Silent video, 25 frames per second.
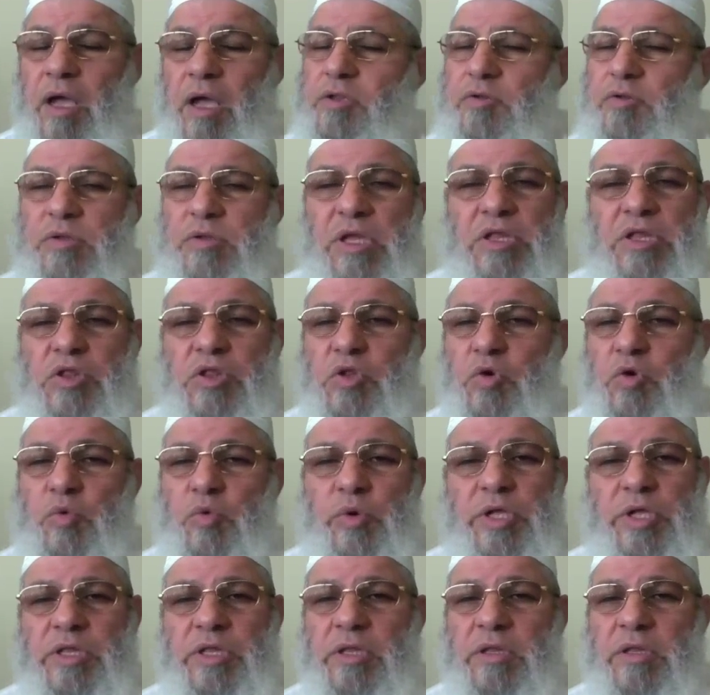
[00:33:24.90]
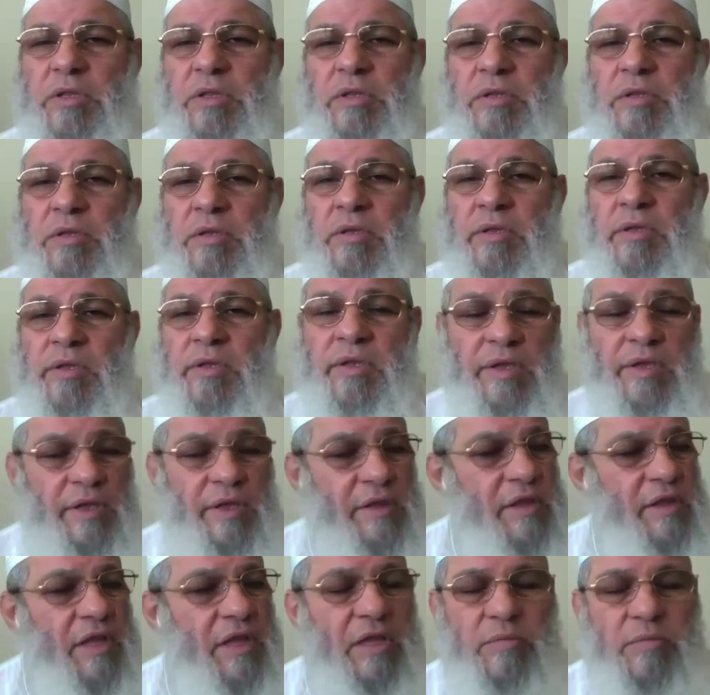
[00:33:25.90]
I do not know when.
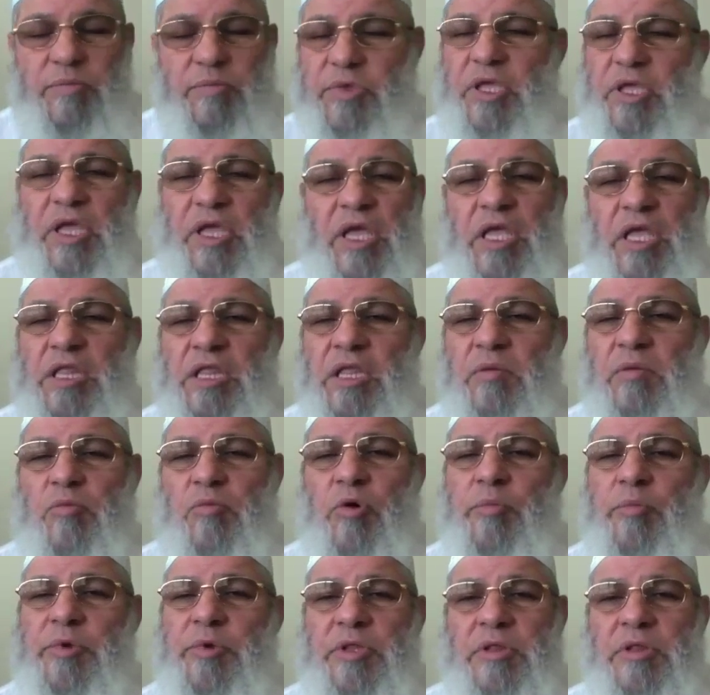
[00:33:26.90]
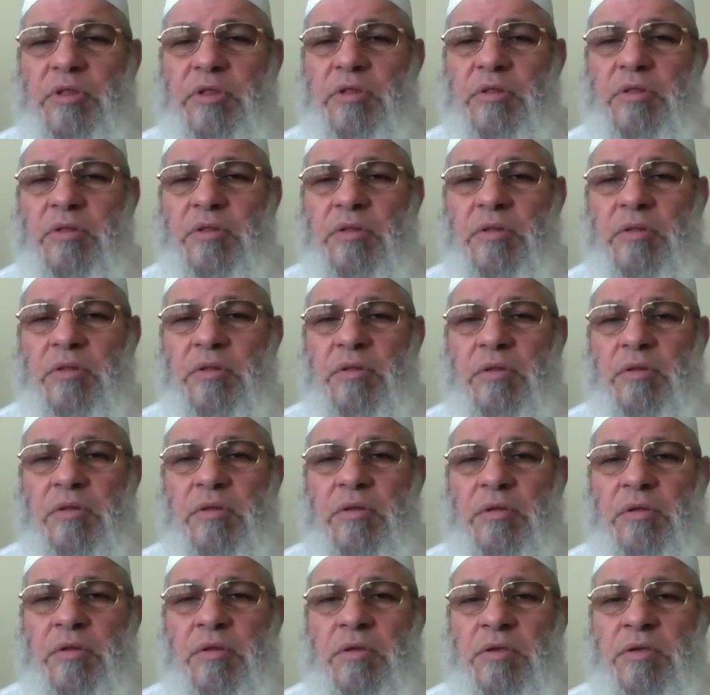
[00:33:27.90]
It can be any moment,
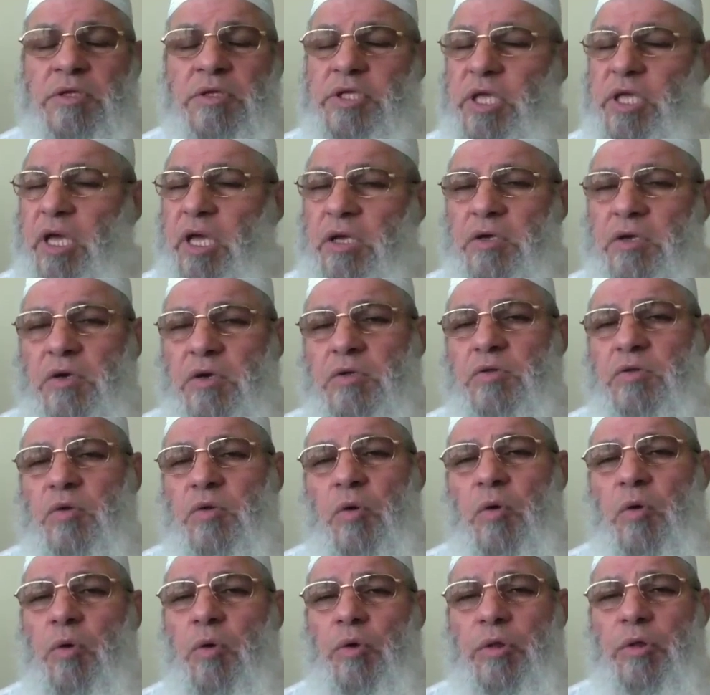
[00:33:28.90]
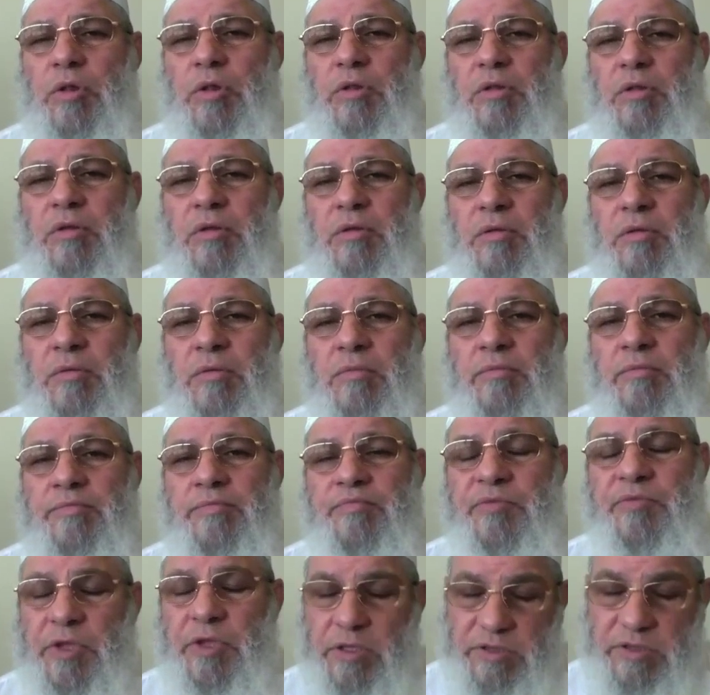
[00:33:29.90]
young and old.
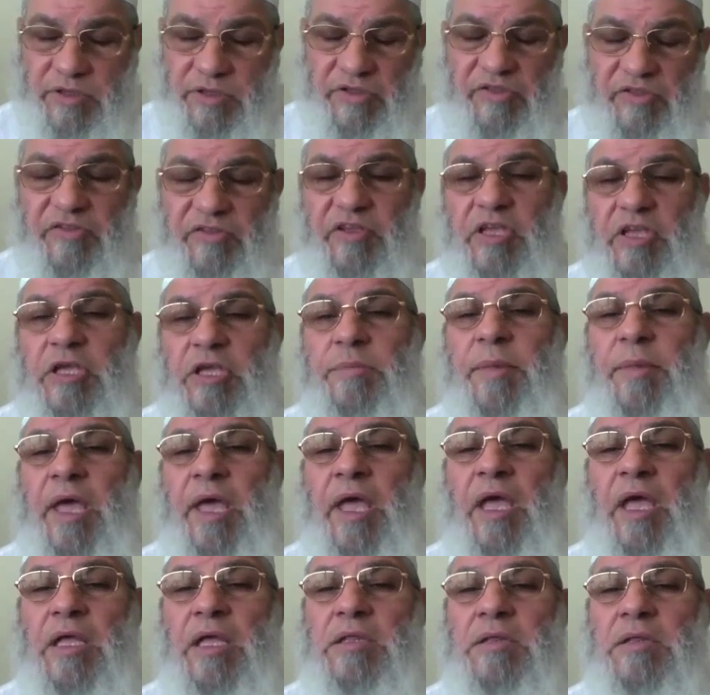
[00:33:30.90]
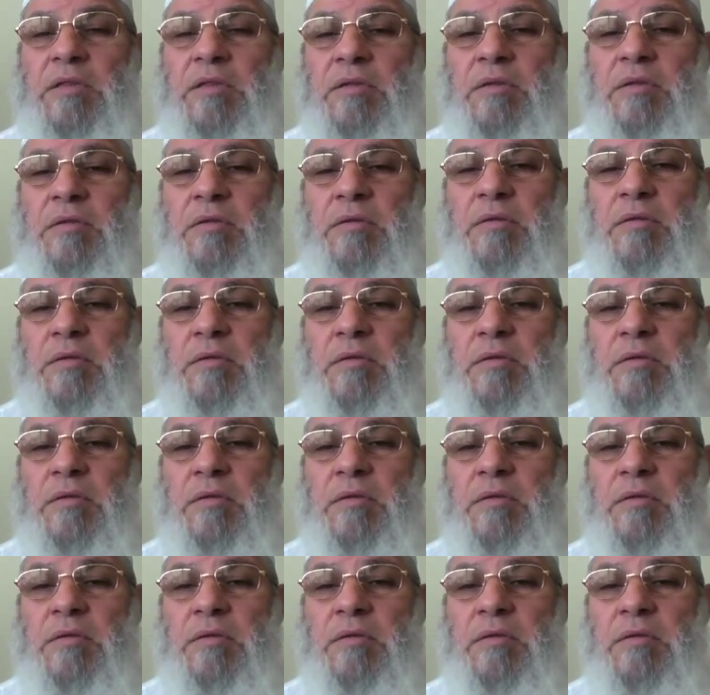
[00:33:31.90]
This is Iman.